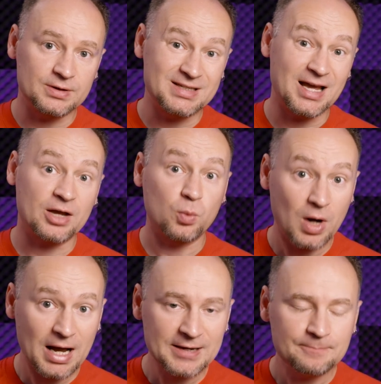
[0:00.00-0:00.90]

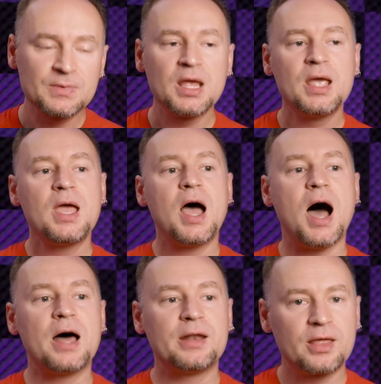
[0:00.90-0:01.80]
DIY.
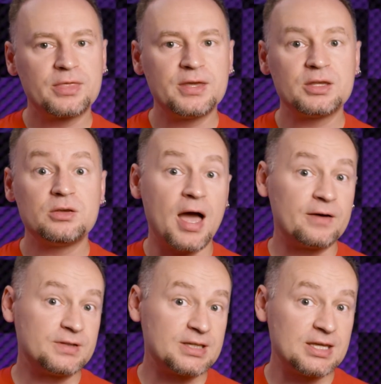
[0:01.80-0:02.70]
Another thing you
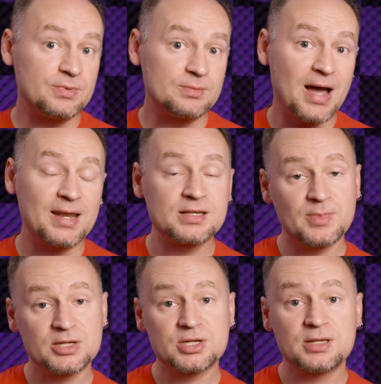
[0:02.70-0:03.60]
have to keep in mind, as
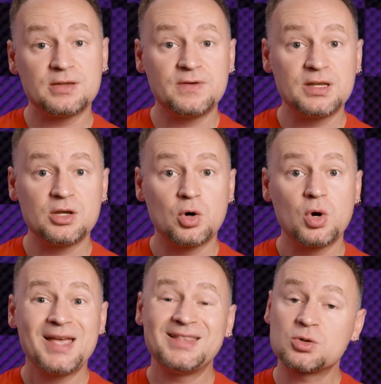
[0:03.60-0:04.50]
mentioned in the video,
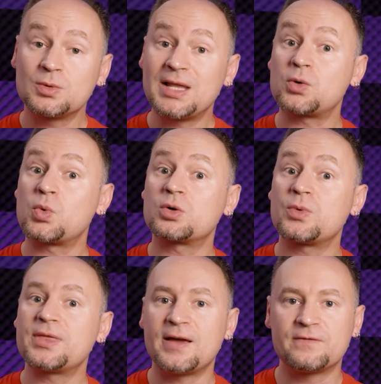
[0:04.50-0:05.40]
this will not work
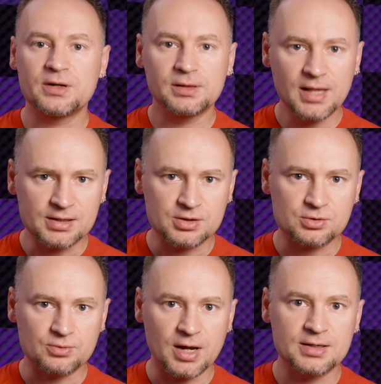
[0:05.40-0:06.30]
with every
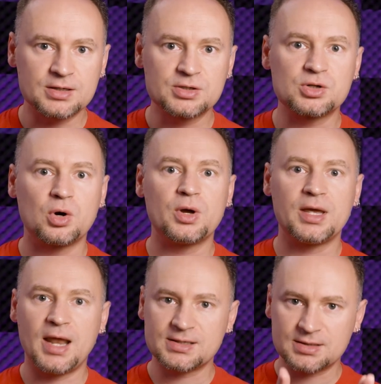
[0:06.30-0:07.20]
lens, right? So
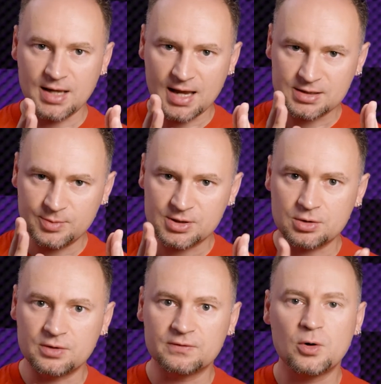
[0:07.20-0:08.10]
it has to be a
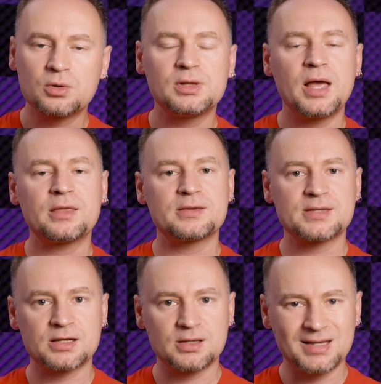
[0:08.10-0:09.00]
certain focal length.
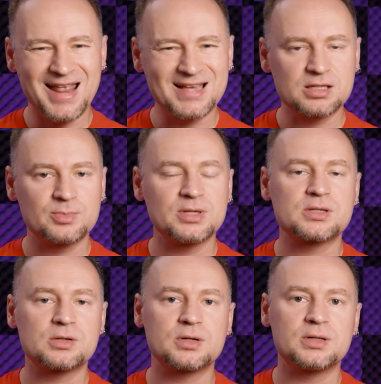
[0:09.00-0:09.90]
It has to be a
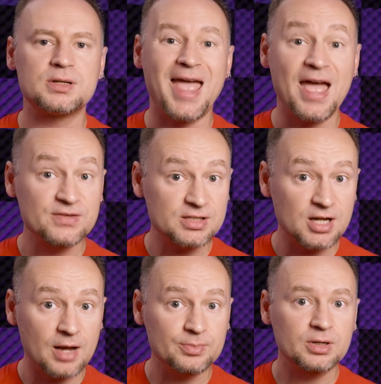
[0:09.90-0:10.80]
certain
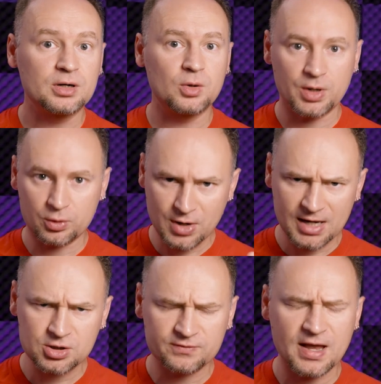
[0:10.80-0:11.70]
f-stop or a
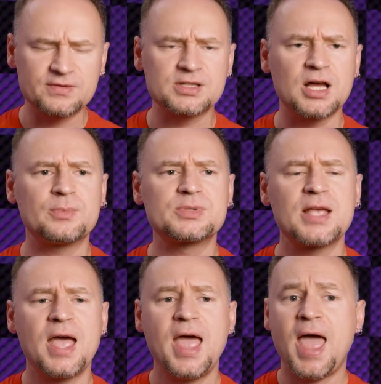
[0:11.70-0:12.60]
range of f-stops,
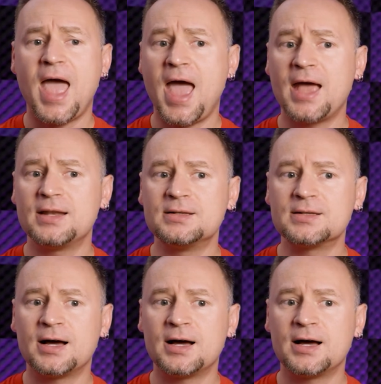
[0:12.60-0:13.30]
and